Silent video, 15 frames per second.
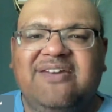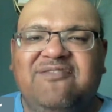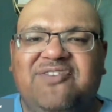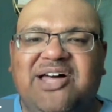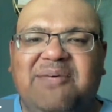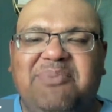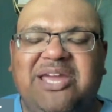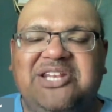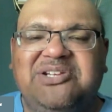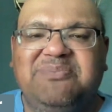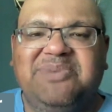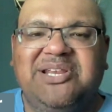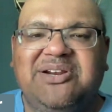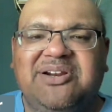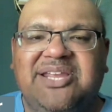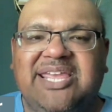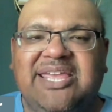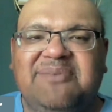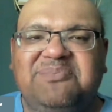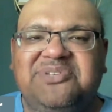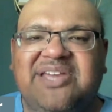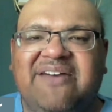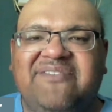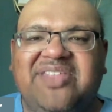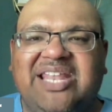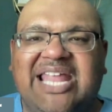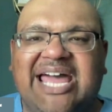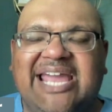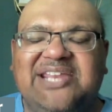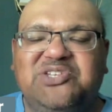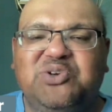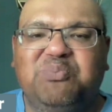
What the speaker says: followed by Jahmyr Gibbs of the Lions.